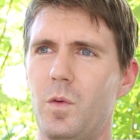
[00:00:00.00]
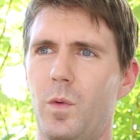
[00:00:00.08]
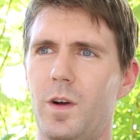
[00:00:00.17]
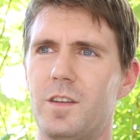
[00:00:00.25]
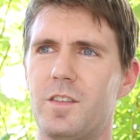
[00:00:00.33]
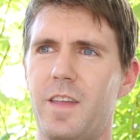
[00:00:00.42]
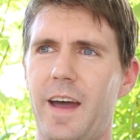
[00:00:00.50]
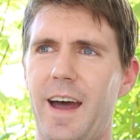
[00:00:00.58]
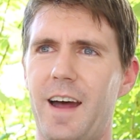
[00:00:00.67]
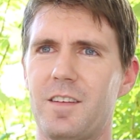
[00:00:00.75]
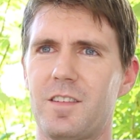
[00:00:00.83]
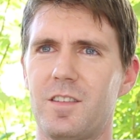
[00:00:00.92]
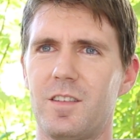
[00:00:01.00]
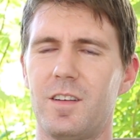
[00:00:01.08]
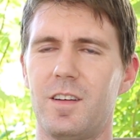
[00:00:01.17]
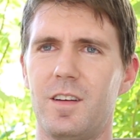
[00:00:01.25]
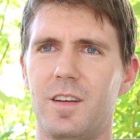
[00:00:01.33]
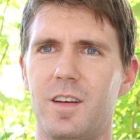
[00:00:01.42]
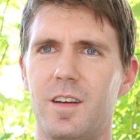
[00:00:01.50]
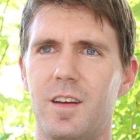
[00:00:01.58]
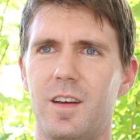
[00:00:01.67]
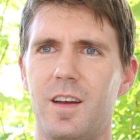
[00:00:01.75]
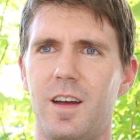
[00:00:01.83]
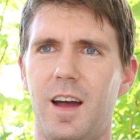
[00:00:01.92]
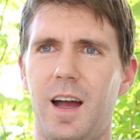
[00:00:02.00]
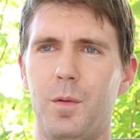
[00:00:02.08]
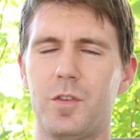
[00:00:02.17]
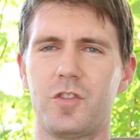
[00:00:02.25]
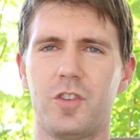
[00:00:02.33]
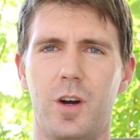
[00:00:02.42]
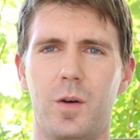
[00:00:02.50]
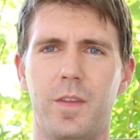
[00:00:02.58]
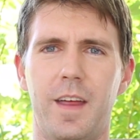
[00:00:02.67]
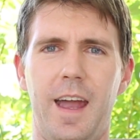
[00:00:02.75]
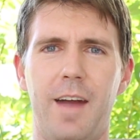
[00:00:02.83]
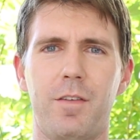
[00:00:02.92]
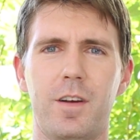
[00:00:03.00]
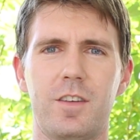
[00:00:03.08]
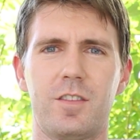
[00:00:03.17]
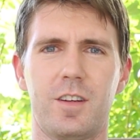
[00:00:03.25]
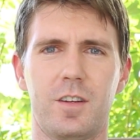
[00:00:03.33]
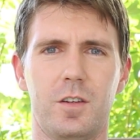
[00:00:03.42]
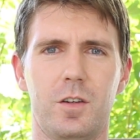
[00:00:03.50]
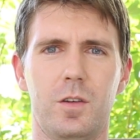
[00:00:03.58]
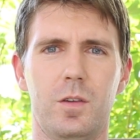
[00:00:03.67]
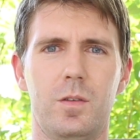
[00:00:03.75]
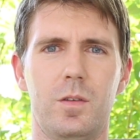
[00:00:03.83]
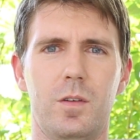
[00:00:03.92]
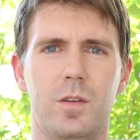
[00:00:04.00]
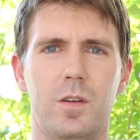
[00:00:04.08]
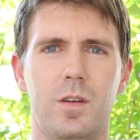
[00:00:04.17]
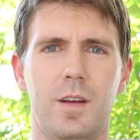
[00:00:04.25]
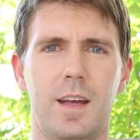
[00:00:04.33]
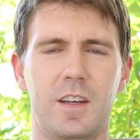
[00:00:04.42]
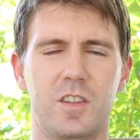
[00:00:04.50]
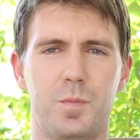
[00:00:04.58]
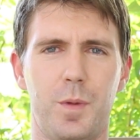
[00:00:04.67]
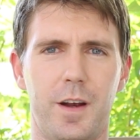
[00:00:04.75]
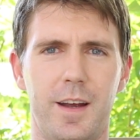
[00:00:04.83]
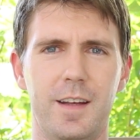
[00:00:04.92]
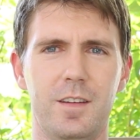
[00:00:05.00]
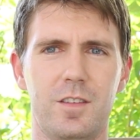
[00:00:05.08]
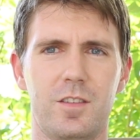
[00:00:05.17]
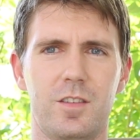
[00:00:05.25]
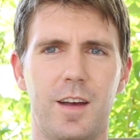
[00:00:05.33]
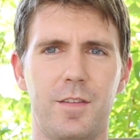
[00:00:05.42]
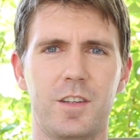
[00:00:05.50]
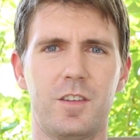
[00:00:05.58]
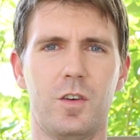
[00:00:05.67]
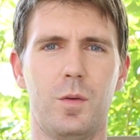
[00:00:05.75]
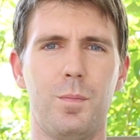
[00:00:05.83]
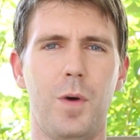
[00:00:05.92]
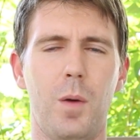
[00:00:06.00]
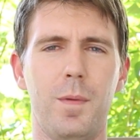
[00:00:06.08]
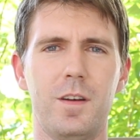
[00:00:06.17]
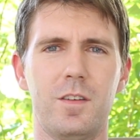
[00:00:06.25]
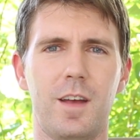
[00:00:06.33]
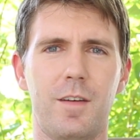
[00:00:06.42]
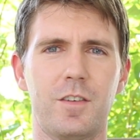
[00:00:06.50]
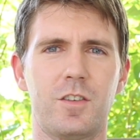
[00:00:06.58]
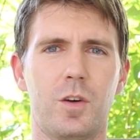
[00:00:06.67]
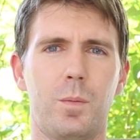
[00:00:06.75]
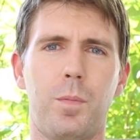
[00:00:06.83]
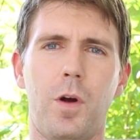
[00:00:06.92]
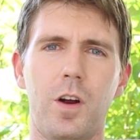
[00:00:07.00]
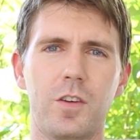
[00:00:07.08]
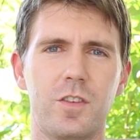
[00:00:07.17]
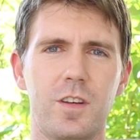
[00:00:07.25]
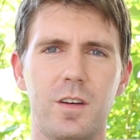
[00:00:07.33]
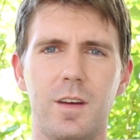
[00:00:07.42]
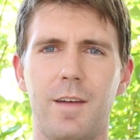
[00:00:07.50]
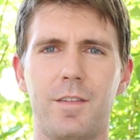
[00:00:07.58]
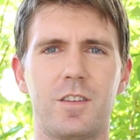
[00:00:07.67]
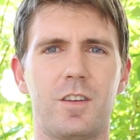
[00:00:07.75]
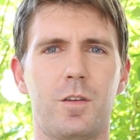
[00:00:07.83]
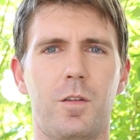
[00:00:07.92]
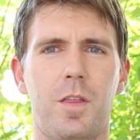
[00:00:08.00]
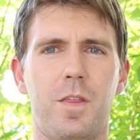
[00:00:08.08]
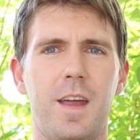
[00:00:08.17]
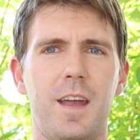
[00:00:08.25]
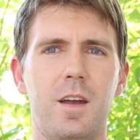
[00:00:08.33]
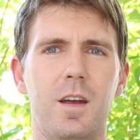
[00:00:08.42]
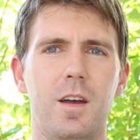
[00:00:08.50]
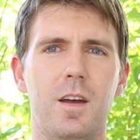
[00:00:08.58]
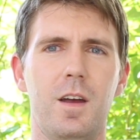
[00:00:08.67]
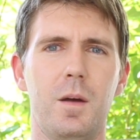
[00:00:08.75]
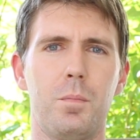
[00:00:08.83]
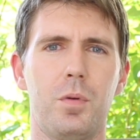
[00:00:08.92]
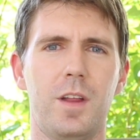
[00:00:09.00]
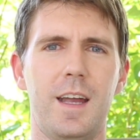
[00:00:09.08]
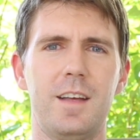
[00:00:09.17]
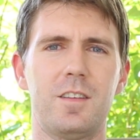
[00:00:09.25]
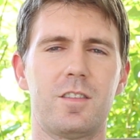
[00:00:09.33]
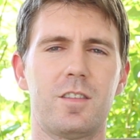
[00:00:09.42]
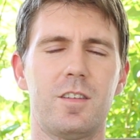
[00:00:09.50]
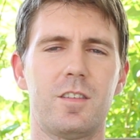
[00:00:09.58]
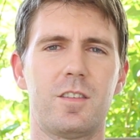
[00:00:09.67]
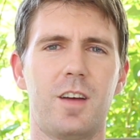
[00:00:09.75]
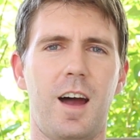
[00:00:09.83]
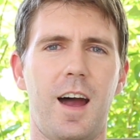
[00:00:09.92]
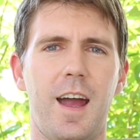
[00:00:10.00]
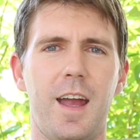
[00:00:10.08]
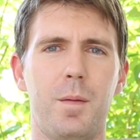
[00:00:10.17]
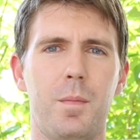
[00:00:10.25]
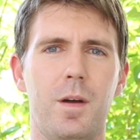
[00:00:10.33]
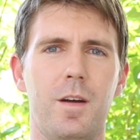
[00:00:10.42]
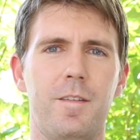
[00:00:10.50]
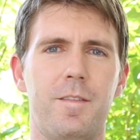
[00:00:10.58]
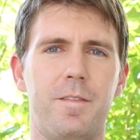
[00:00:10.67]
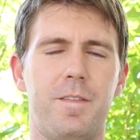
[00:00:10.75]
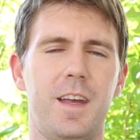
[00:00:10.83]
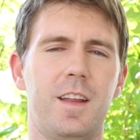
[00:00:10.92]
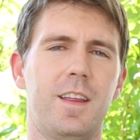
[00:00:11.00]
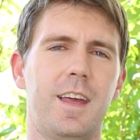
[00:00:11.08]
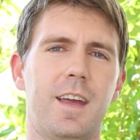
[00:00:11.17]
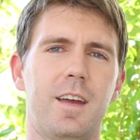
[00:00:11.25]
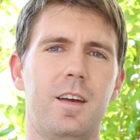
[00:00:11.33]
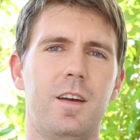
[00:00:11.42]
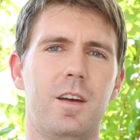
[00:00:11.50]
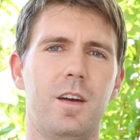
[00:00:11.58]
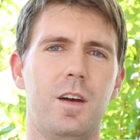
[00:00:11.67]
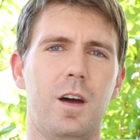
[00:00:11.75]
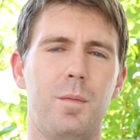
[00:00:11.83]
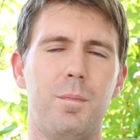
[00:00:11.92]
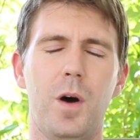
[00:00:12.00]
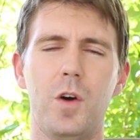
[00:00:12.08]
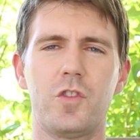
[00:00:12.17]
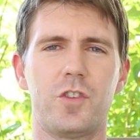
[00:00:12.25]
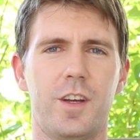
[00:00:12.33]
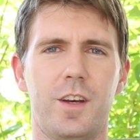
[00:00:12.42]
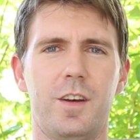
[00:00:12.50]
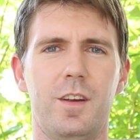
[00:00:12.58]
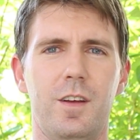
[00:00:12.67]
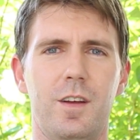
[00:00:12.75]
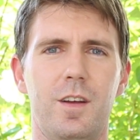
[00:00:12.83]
was that I was shown that every single experience, every single moment, every single person, every single thing, place, time, feeling, emotion,